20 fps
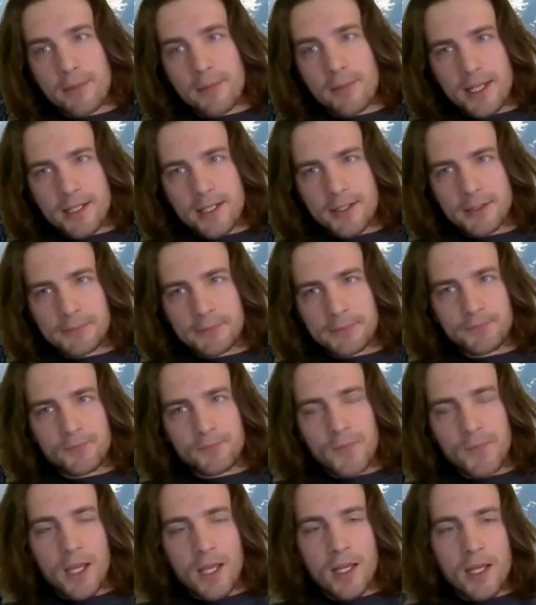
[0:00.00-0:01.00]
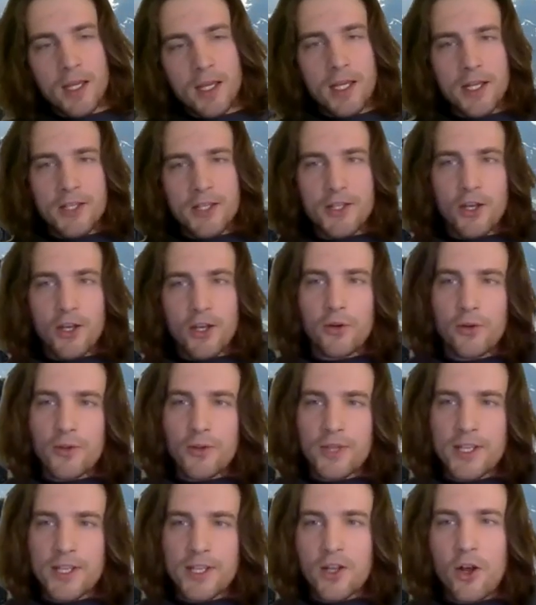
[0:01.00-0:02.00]
these. So
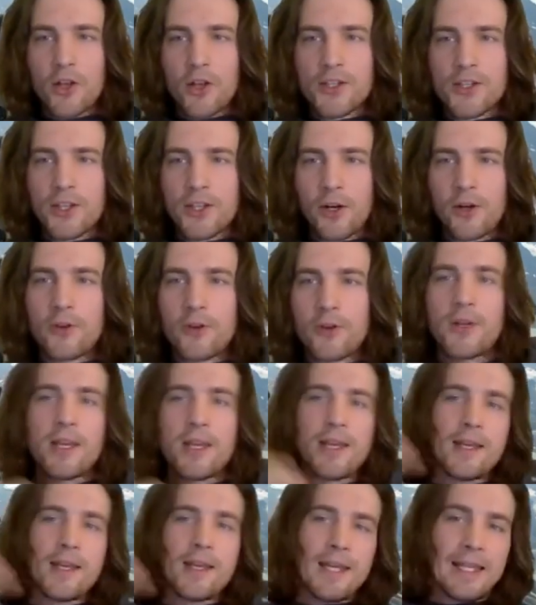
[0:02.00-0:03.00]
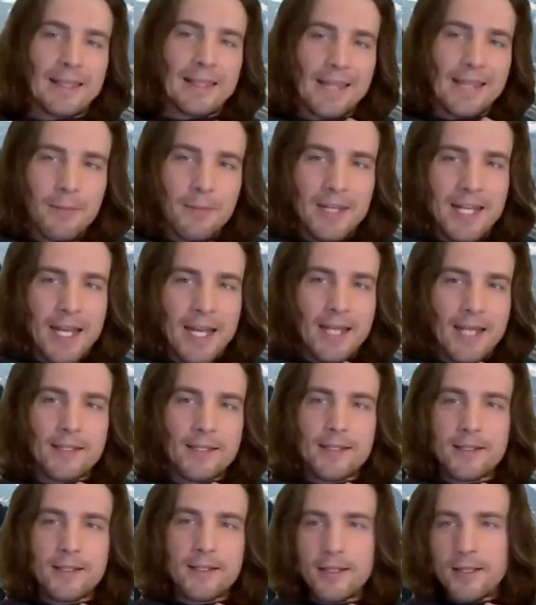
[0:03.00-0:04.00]
this also
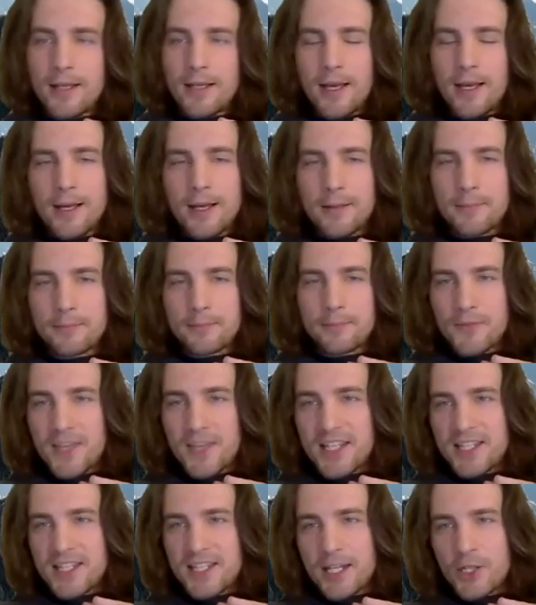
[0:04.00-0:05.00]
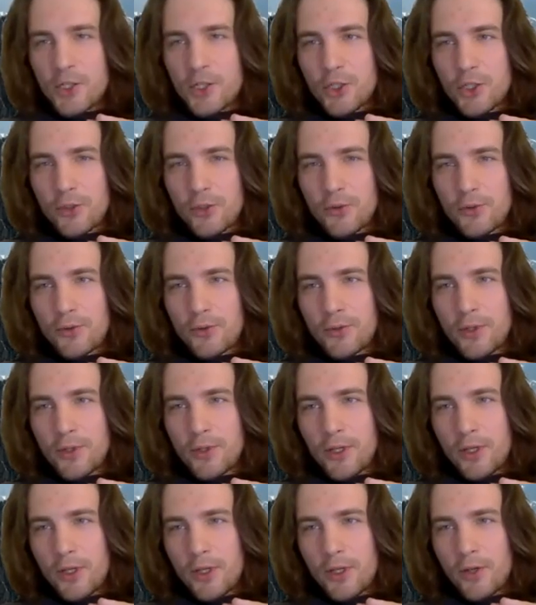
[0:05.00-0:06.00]
eliminates this issue
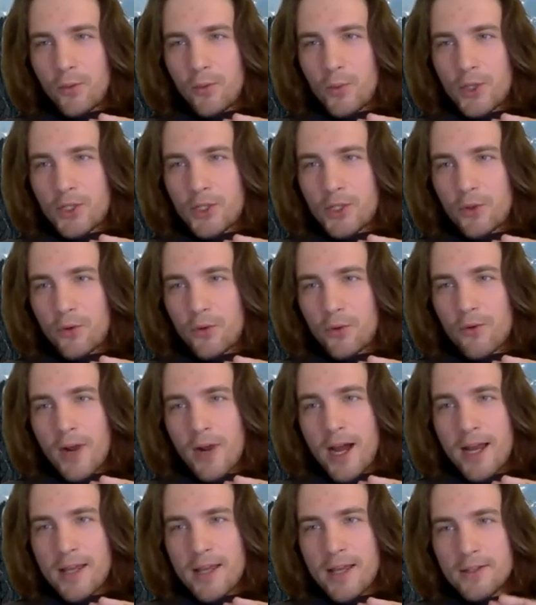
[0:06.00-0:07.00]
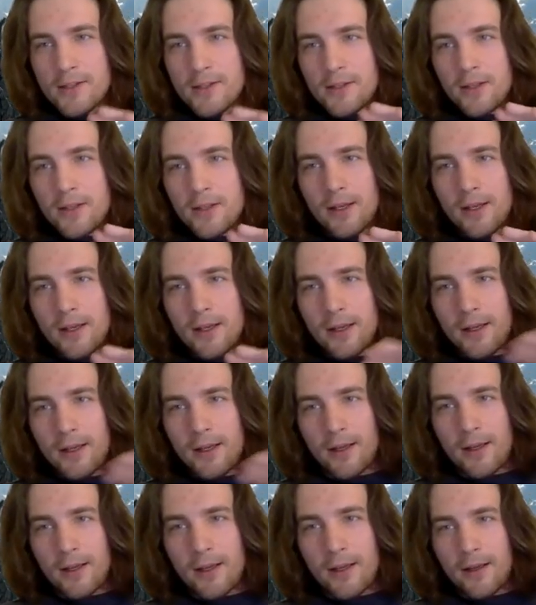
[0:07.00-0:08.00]
which you arise
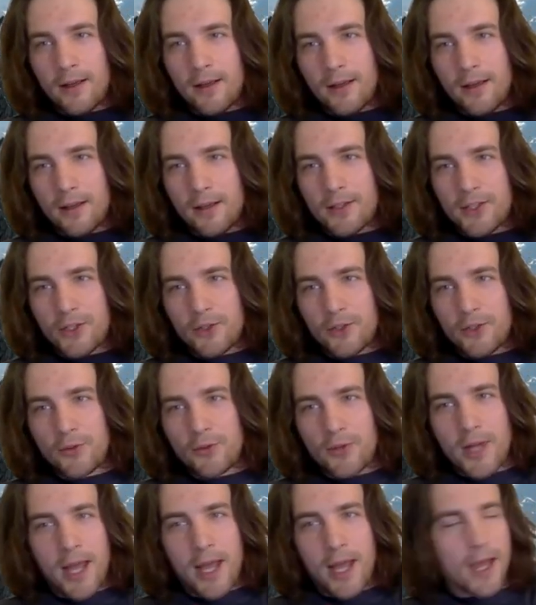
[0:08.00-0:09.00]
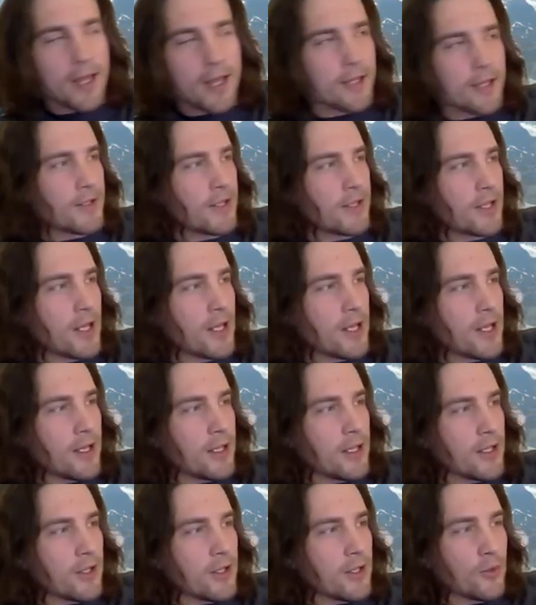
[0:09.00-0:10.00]
to as
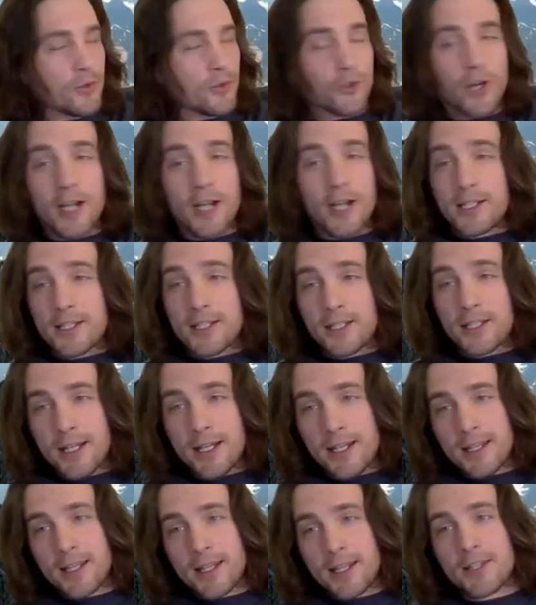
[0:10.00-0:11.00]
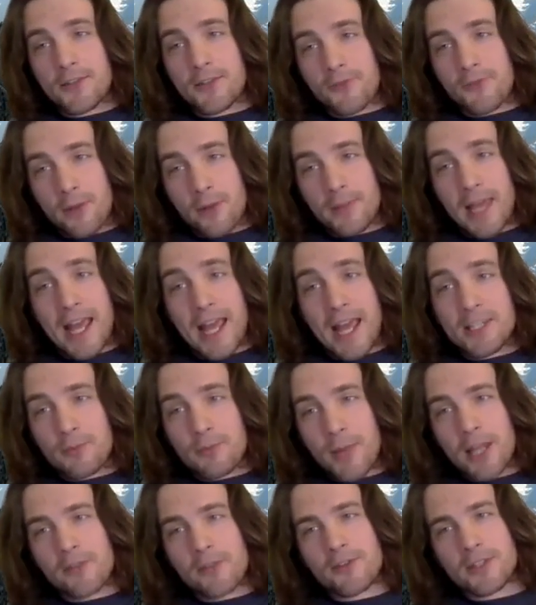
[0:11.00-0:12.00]
you try to study this from the S
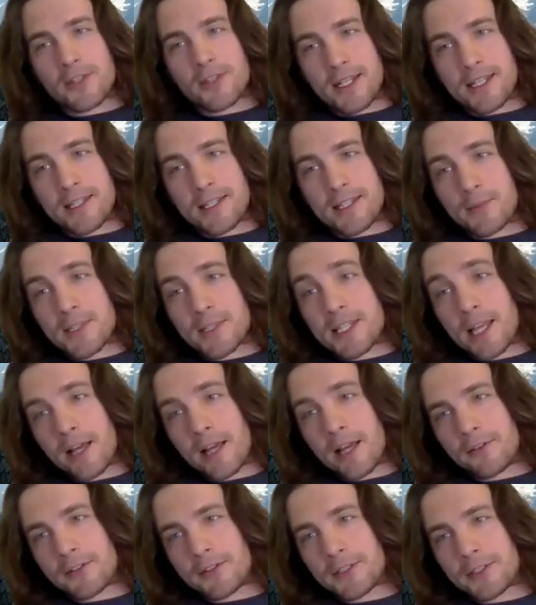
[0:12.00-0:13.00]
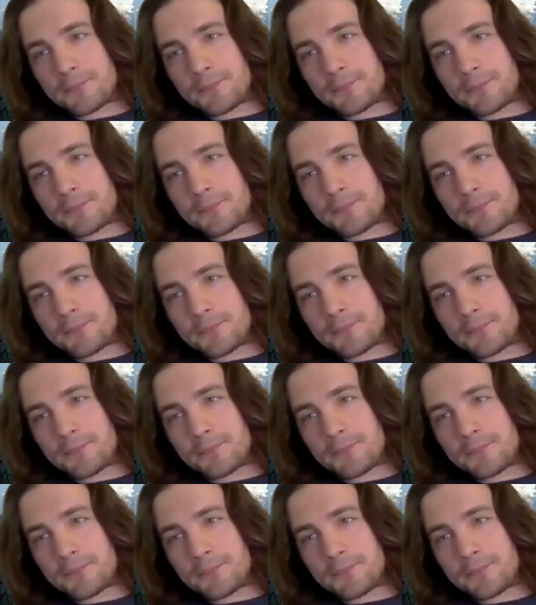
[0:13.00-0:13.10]
matrices themselves.